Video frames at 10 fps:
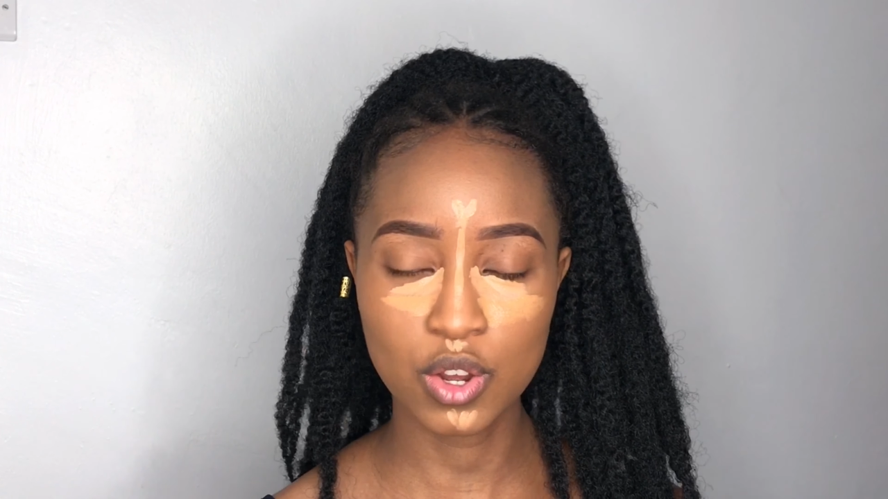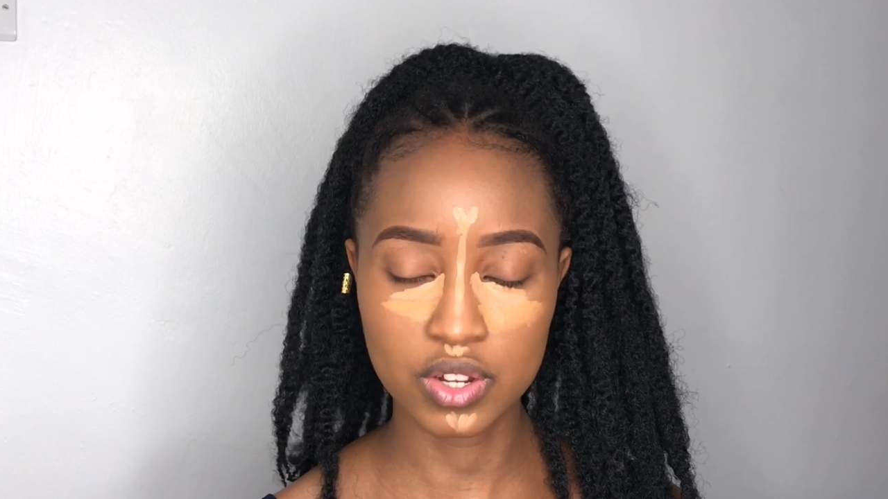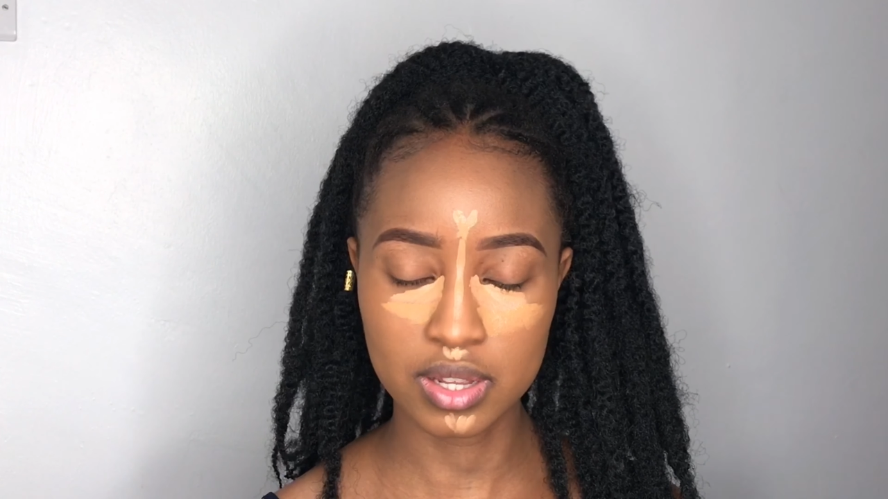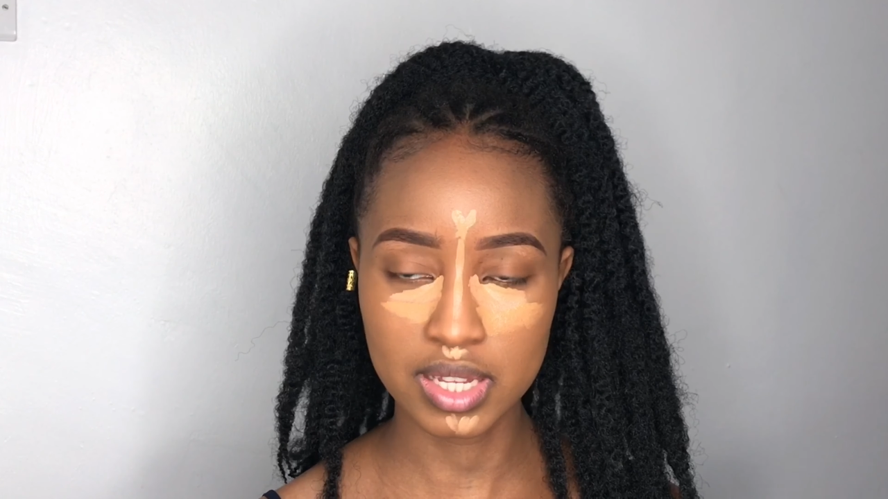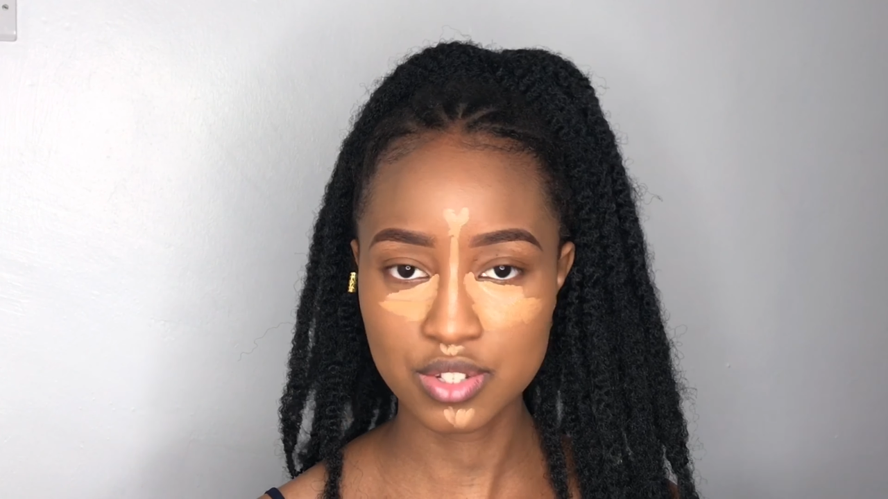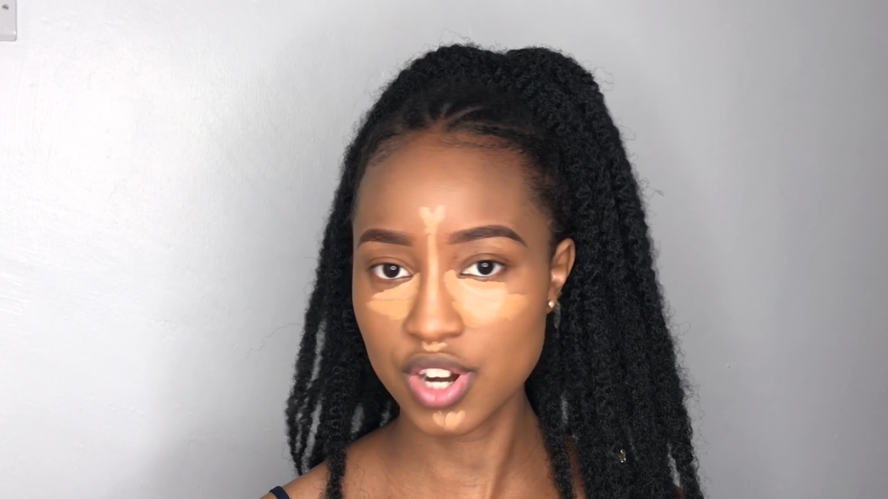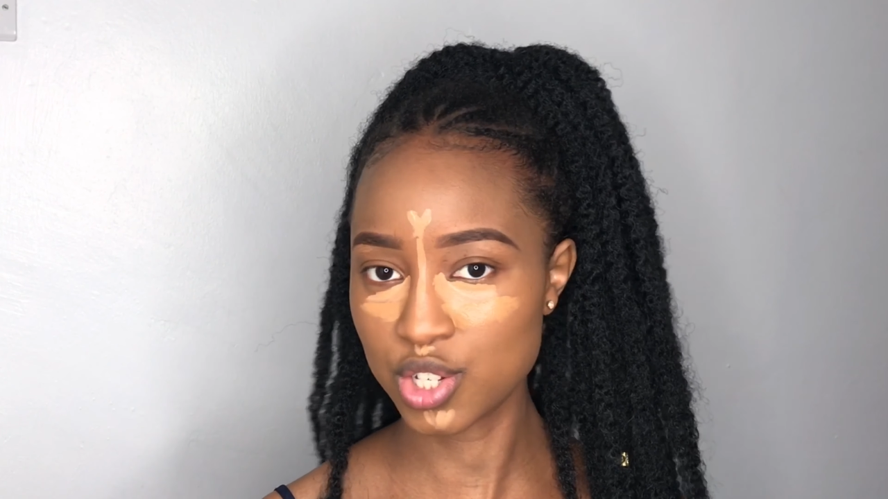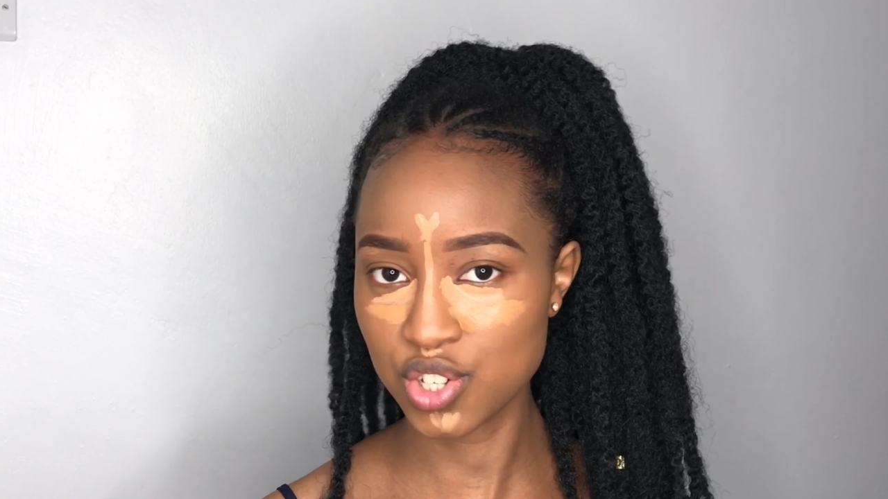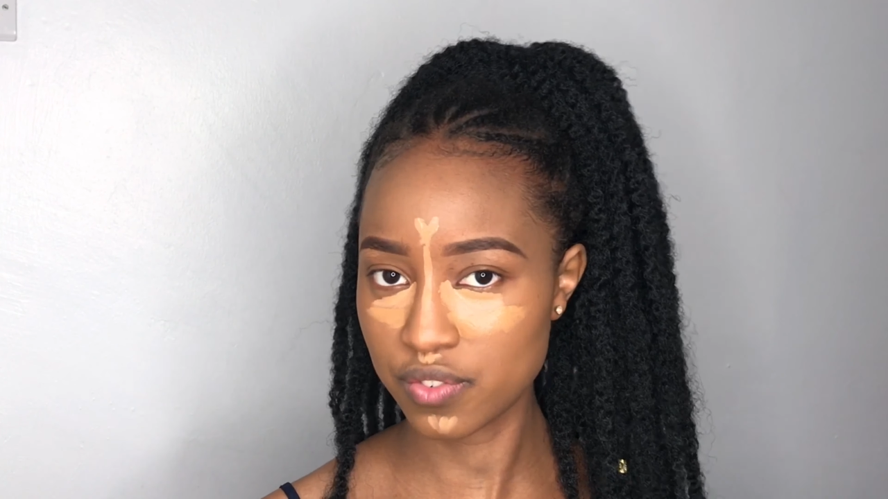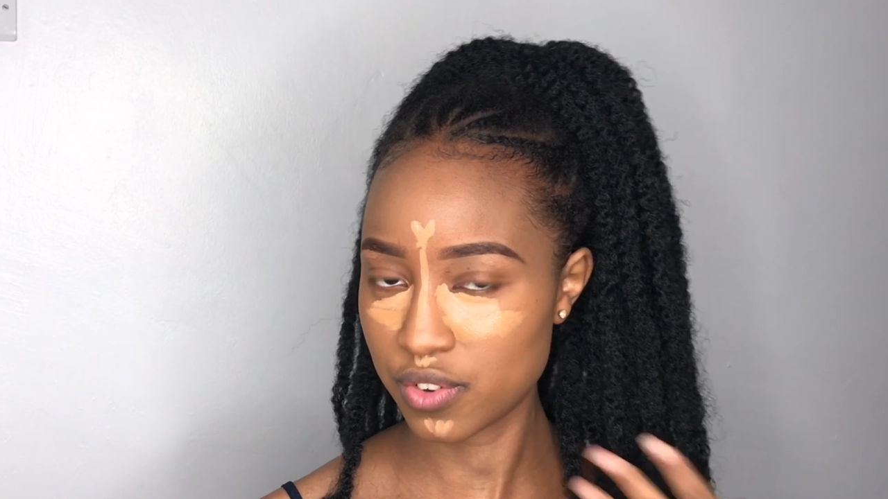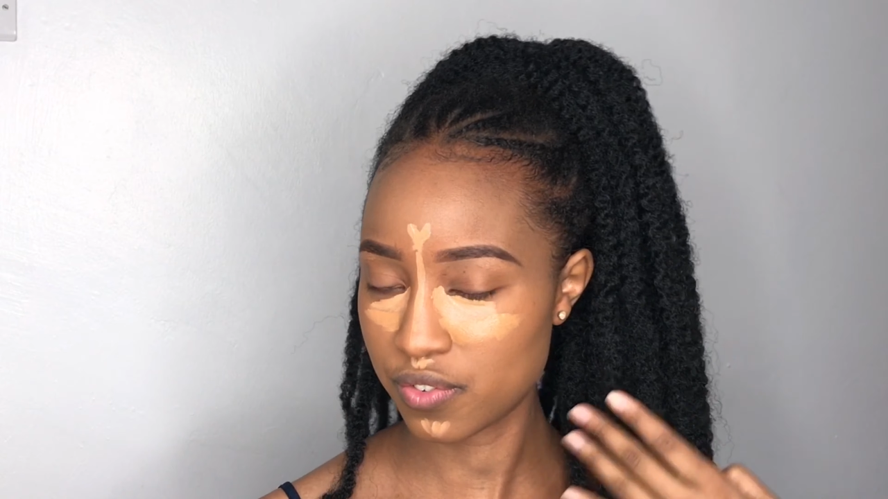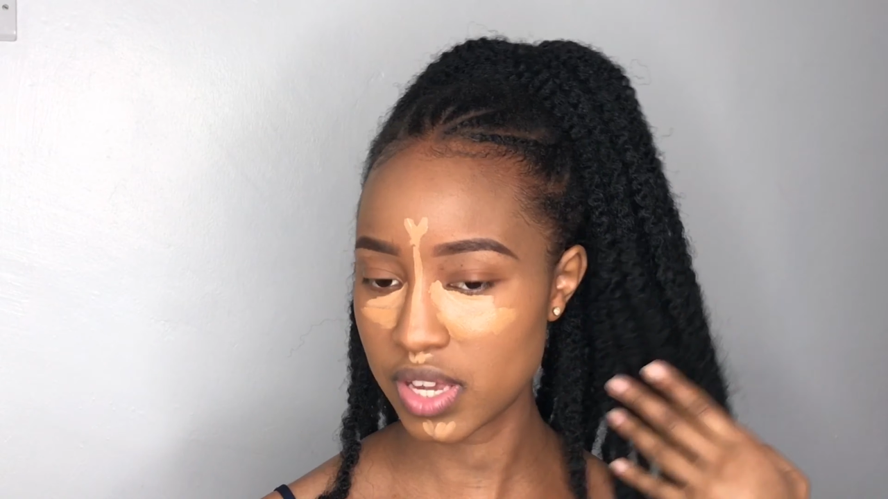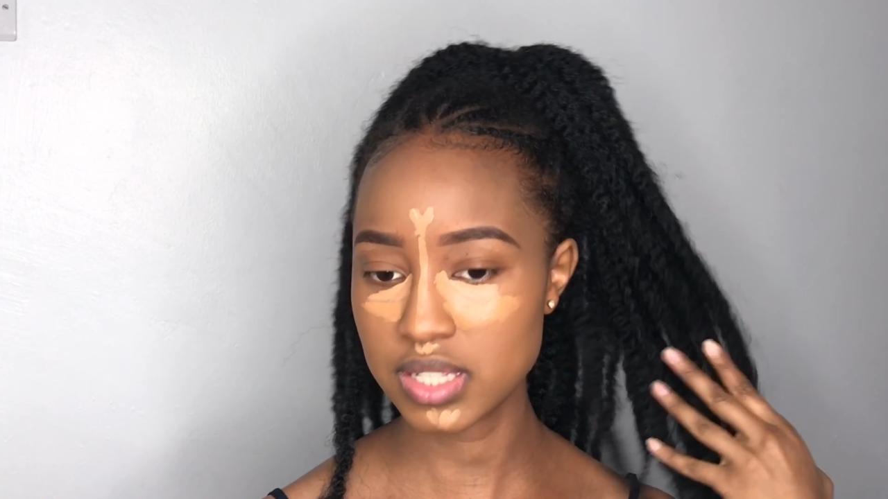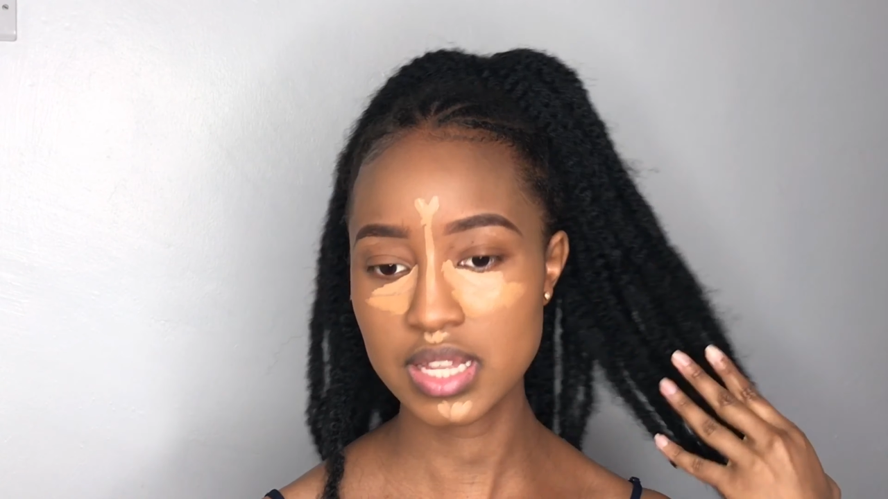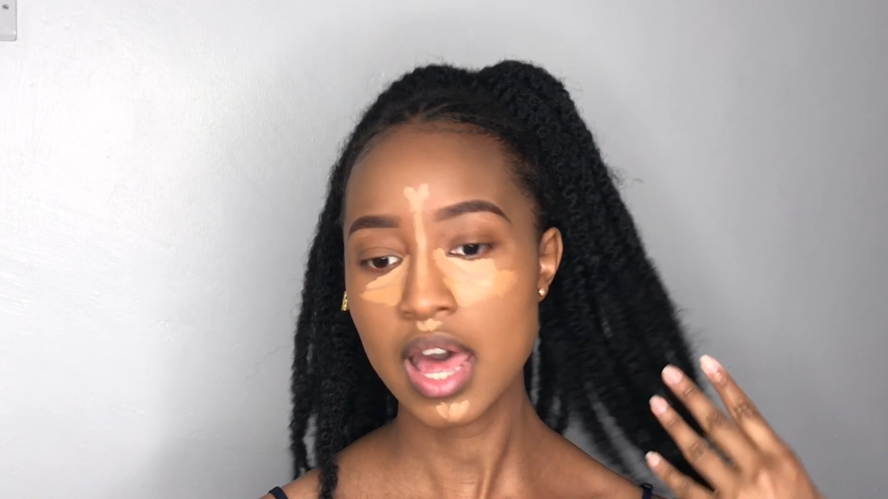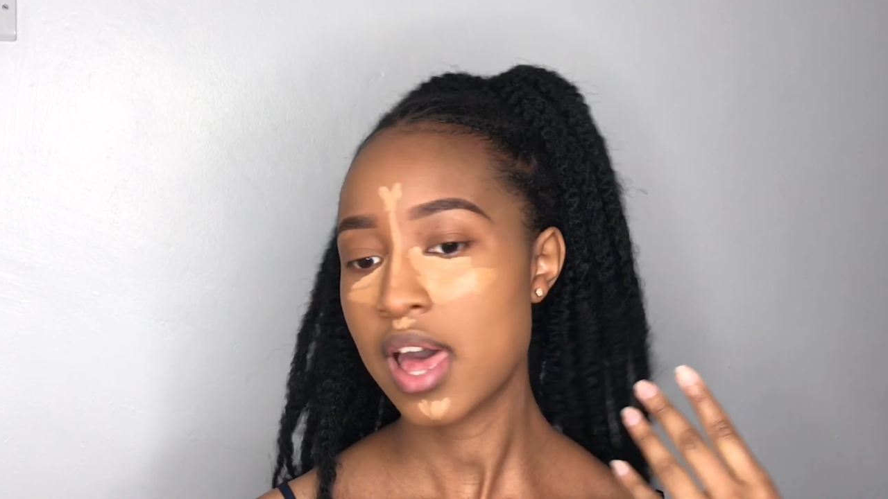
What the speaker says: on the structure of your face,